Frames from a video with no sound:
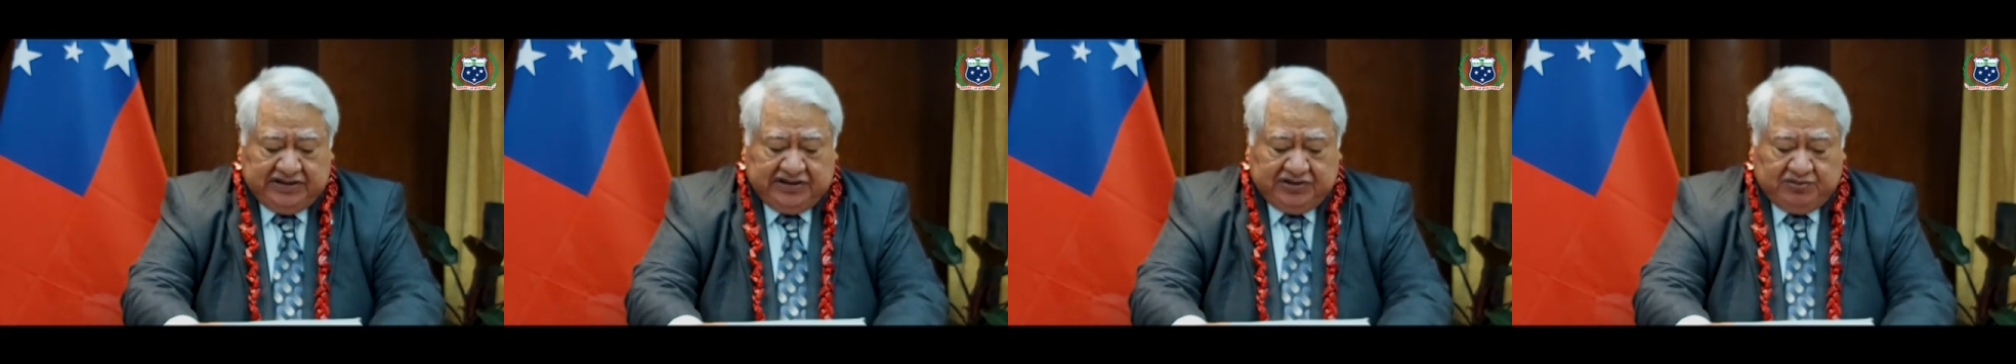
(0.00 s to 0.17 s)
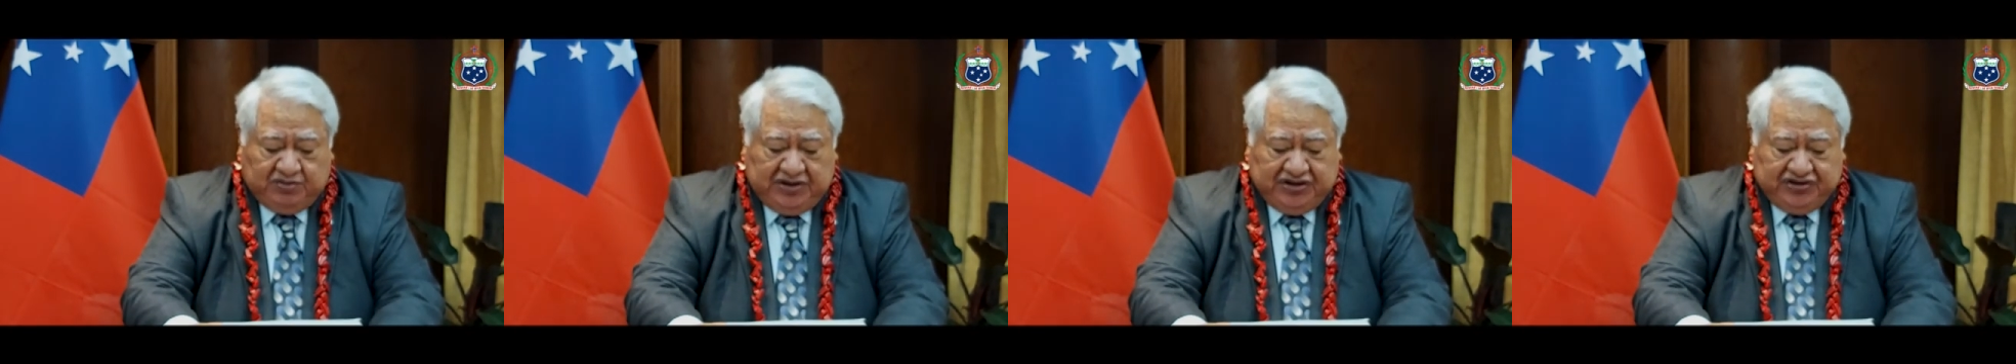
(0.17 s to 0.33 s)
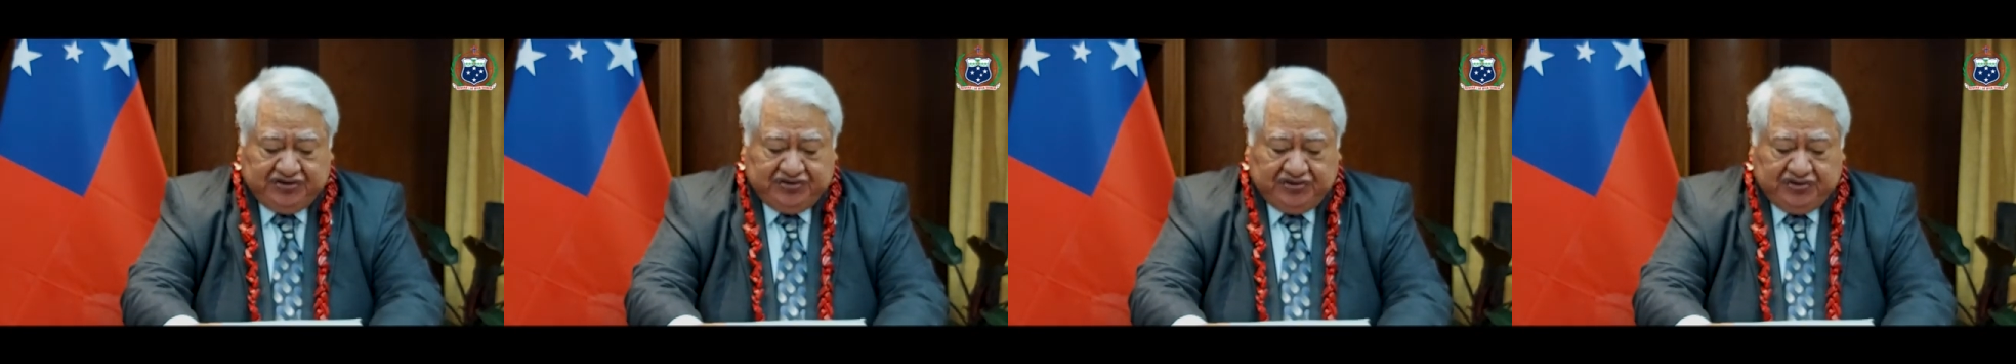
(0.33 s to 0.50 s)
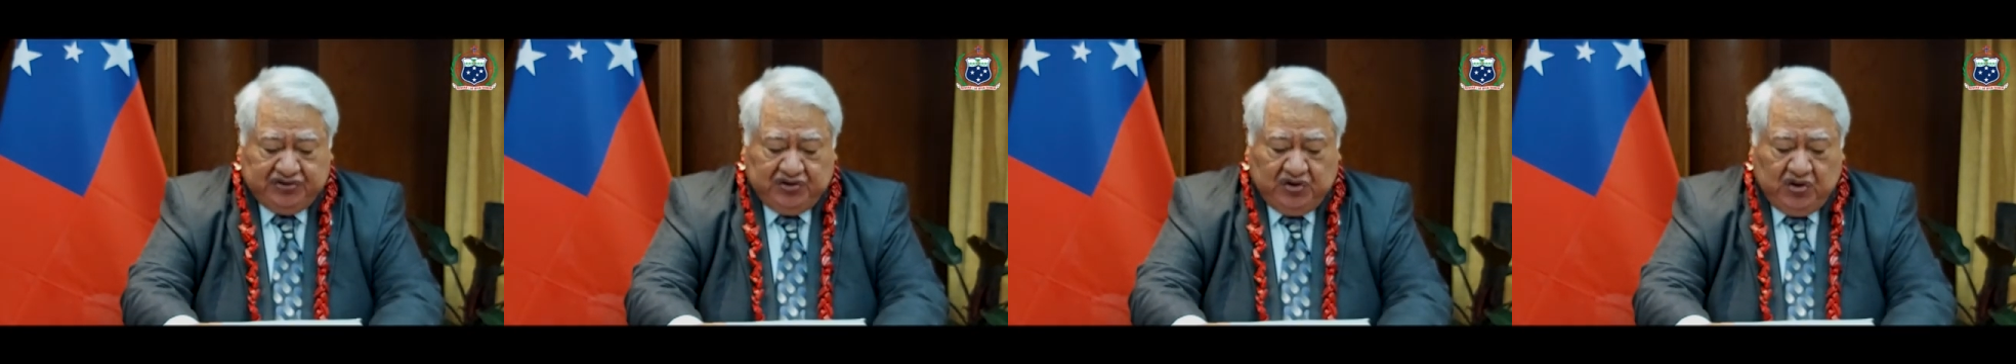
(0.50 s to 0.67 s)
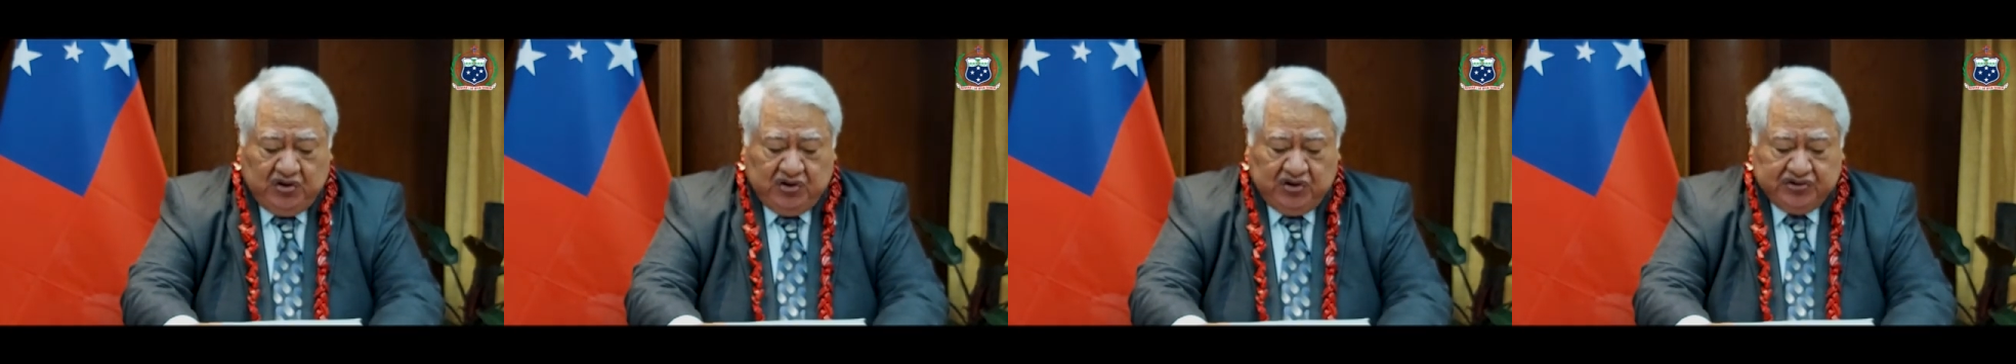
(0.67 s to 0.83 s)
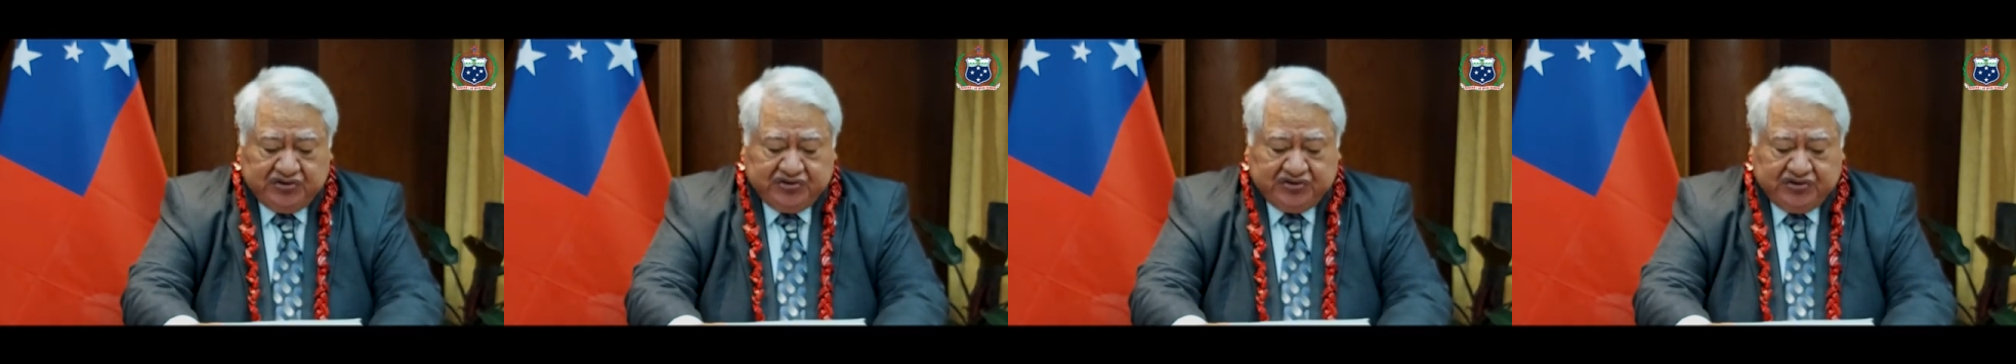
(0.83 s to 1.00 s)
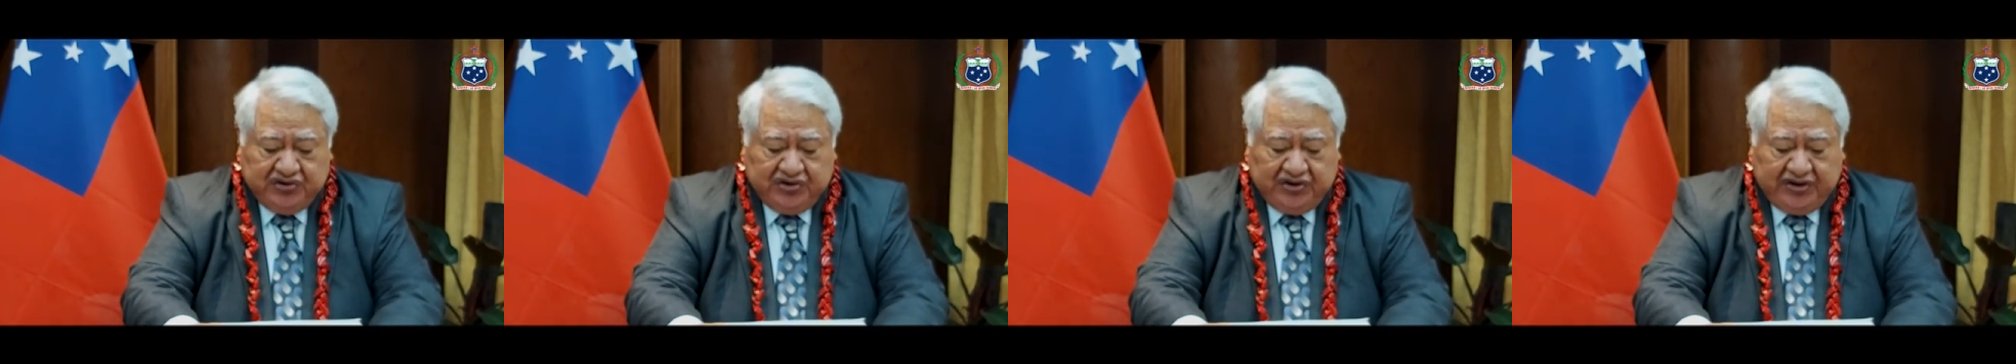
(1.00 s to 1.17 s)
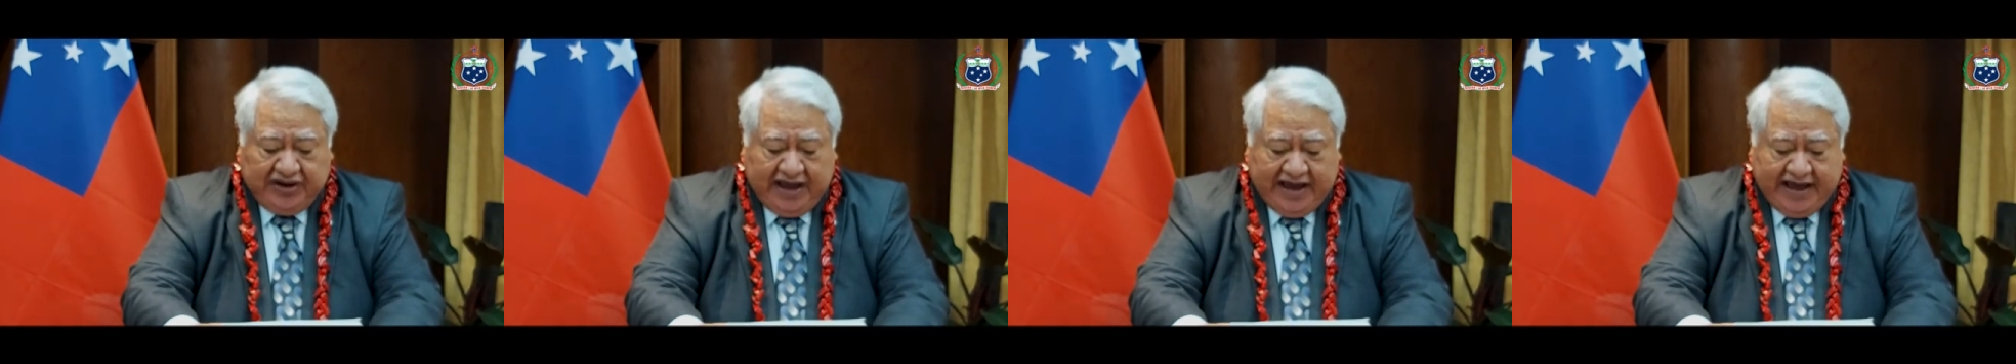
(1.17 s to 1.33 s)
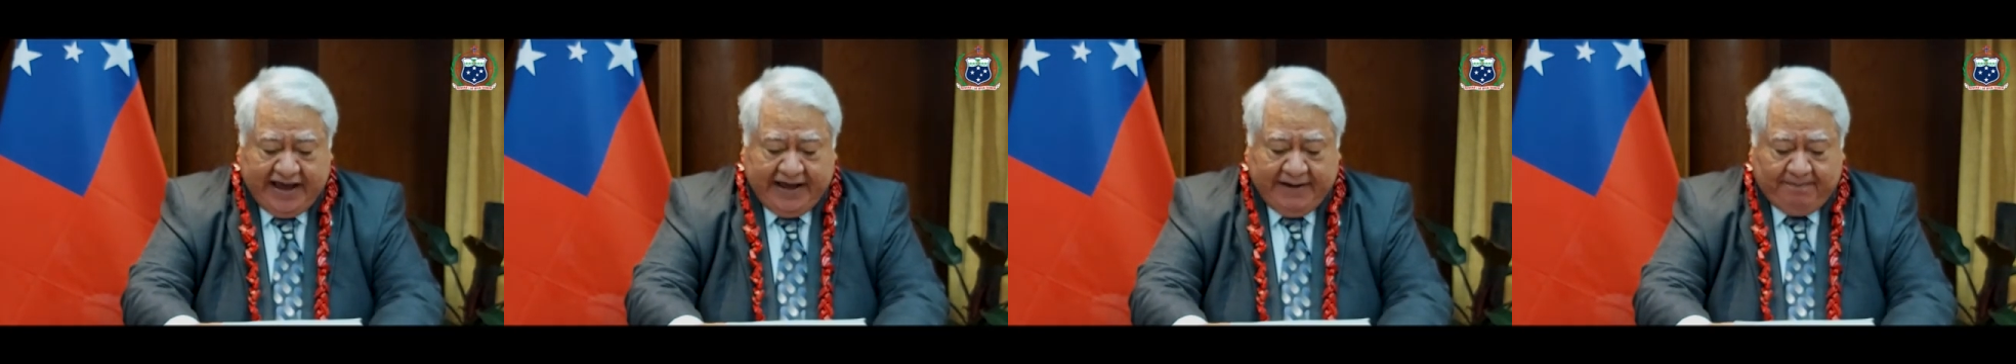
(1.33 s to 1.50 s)
situation
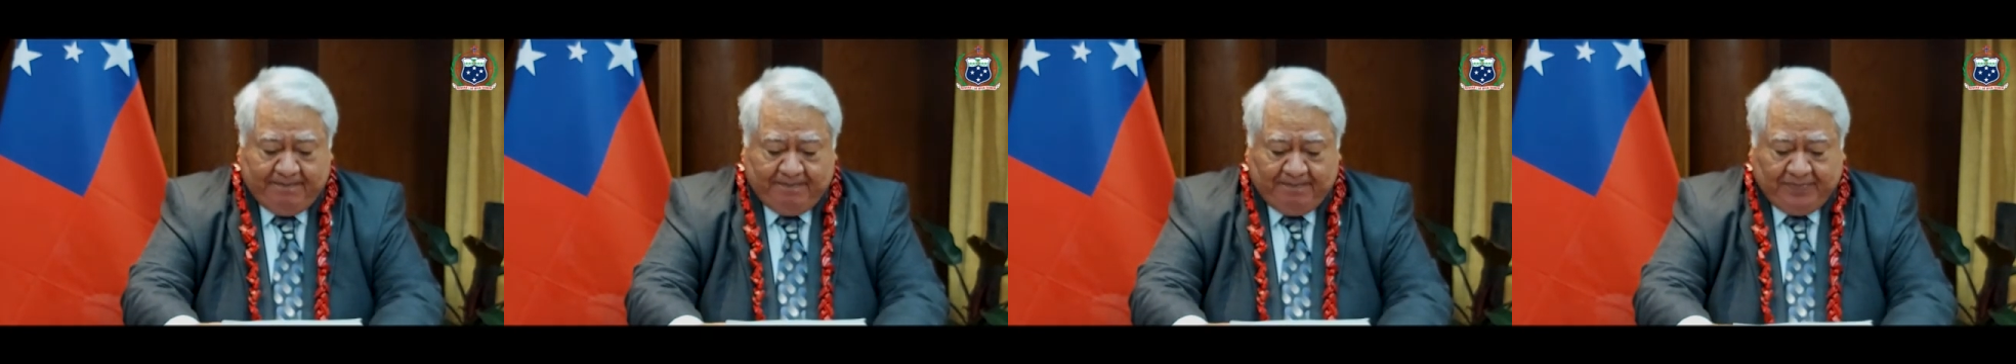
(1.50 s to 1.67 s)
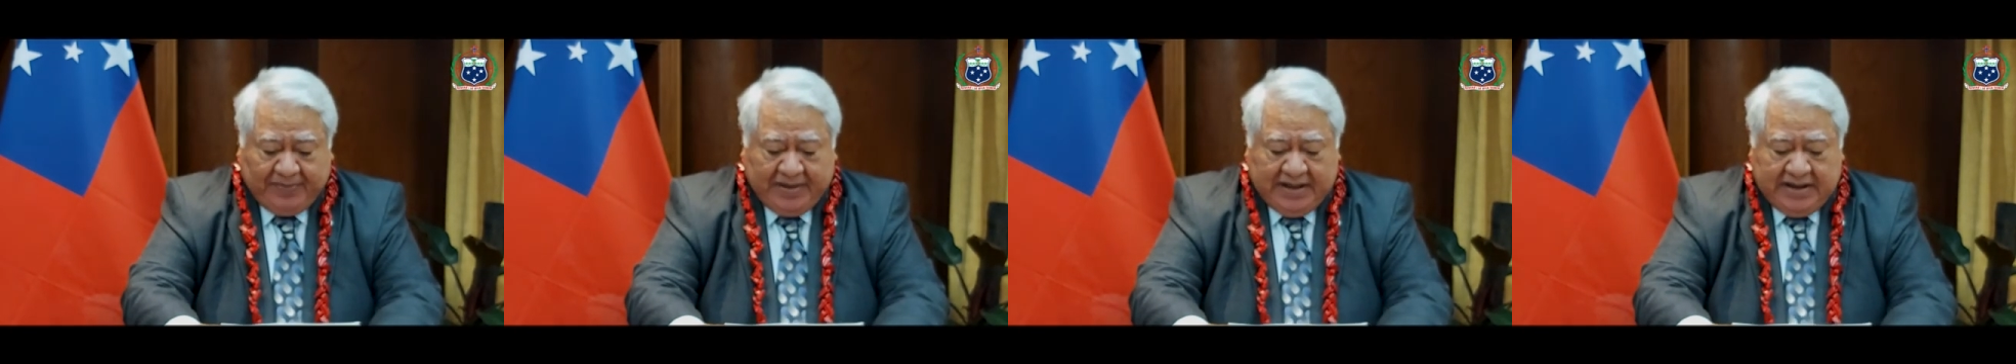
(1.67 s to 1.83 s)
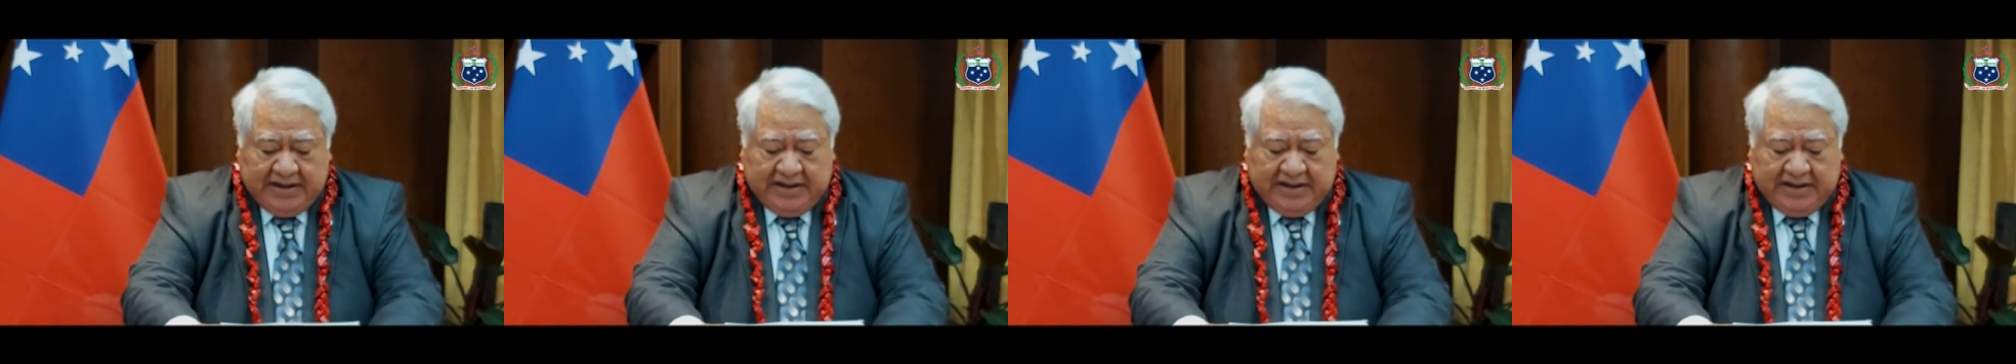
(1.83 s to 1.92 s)
also came